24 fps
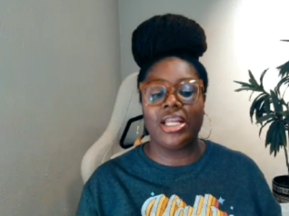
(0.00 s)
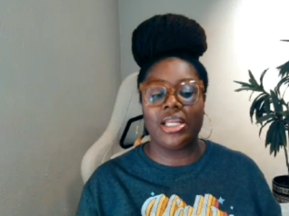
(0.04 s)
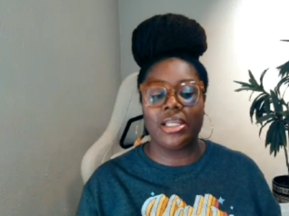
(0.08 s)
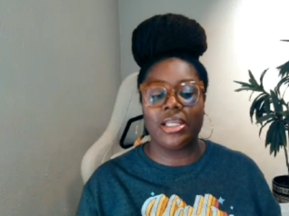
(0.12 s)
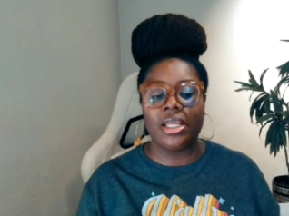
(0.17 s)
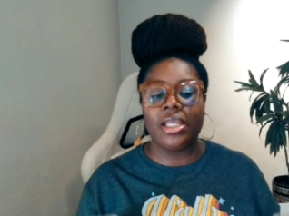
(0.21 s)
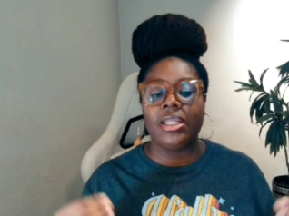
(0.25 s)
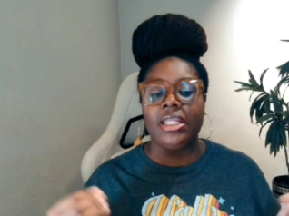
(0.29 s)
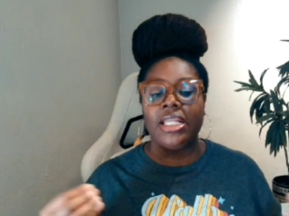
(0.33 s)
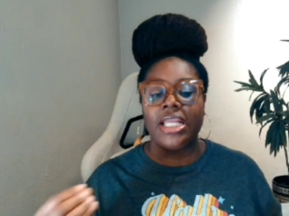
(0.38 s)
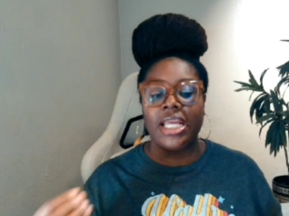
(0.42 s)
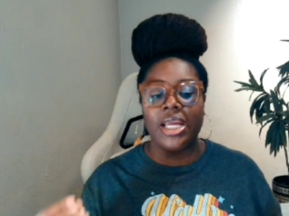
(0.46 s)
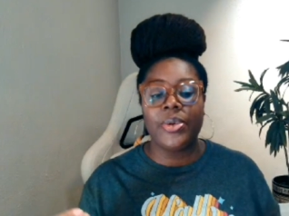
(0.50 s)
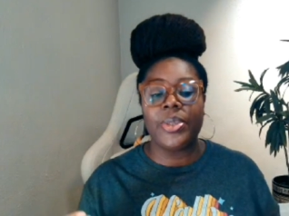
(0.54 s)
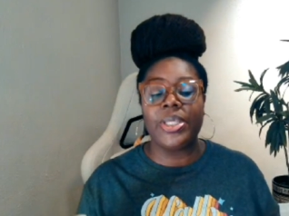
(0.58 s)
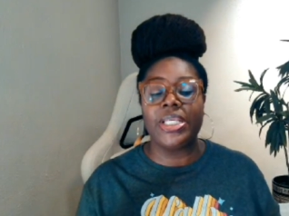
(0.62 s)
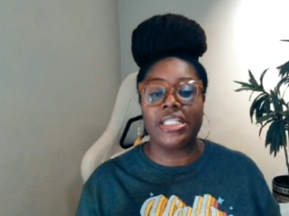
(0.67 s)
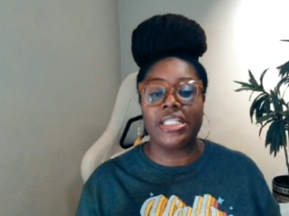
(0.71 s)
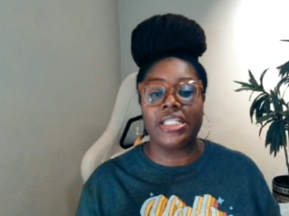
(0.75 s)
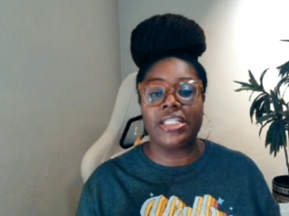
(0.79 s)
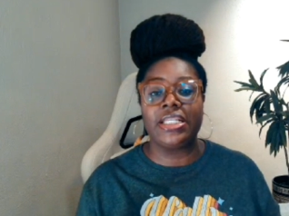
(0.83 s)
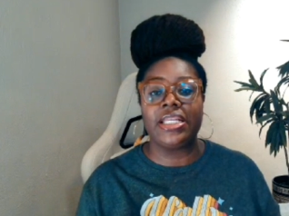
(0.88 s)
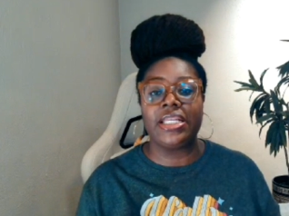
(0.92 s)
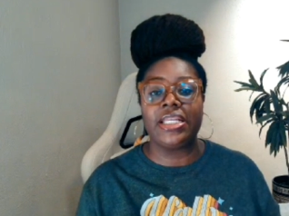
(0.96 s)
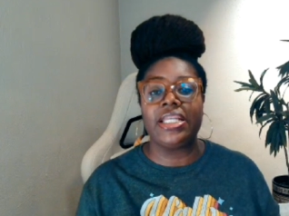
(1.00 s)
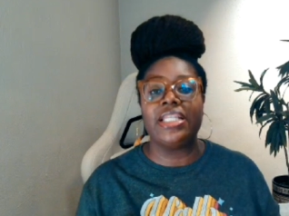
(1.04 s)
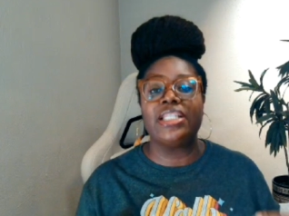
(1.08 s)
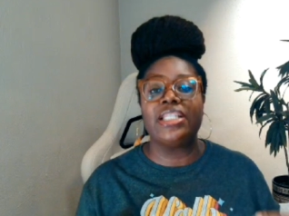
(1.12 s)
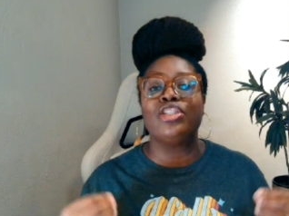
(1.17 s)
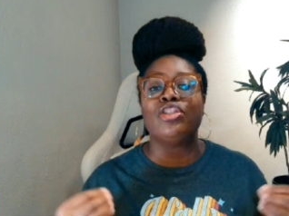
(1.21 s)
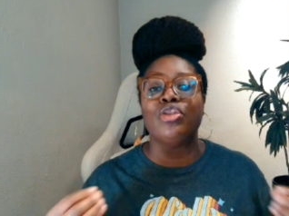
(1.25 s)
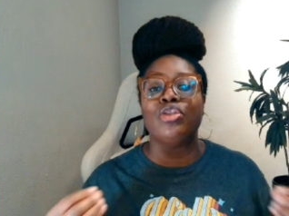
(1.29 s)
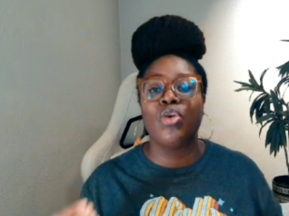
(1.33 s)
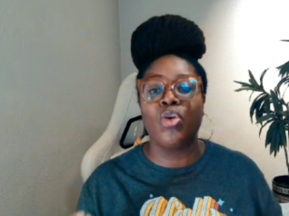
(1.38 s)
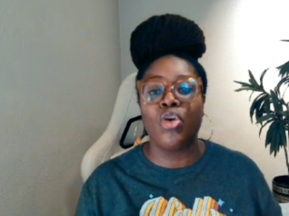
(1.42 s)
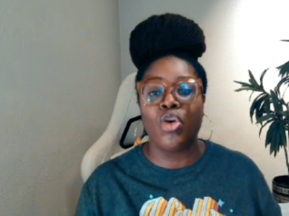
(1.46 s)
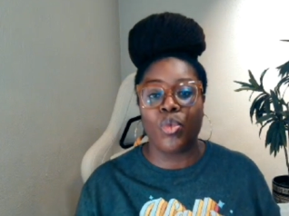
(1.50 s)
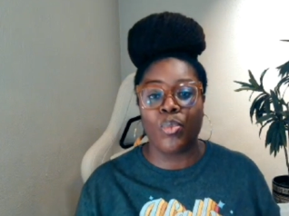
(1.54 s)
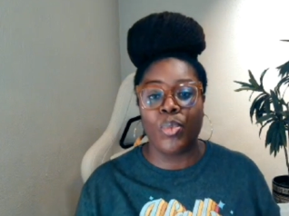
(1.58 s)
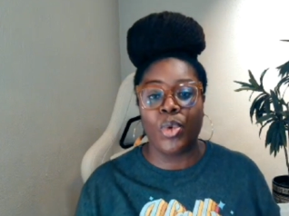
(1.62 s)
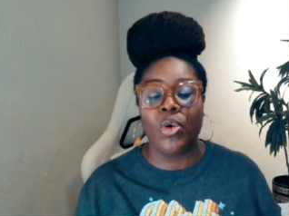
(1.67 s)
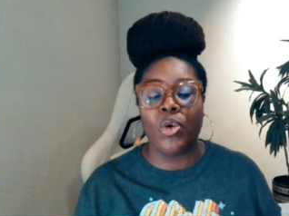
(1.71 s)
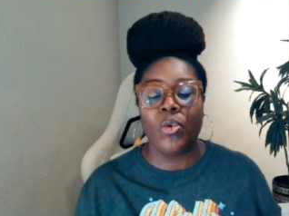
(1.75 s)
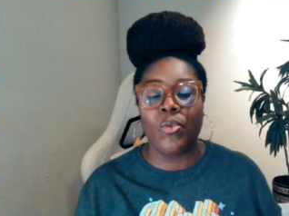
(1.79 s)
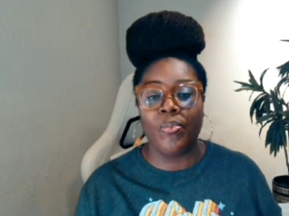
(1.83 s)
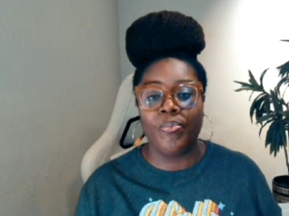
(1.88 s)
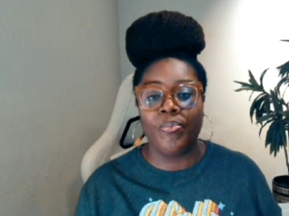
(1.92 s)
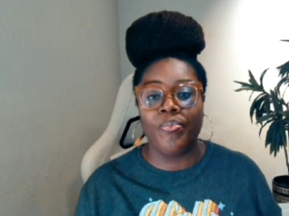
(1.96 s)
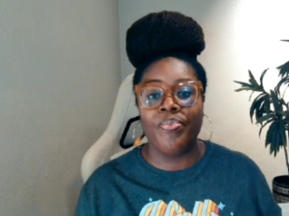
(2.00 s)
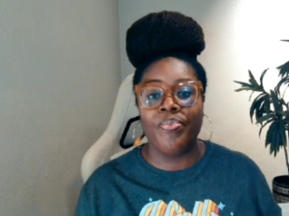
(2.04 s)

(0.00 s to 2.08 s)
hilariously is normal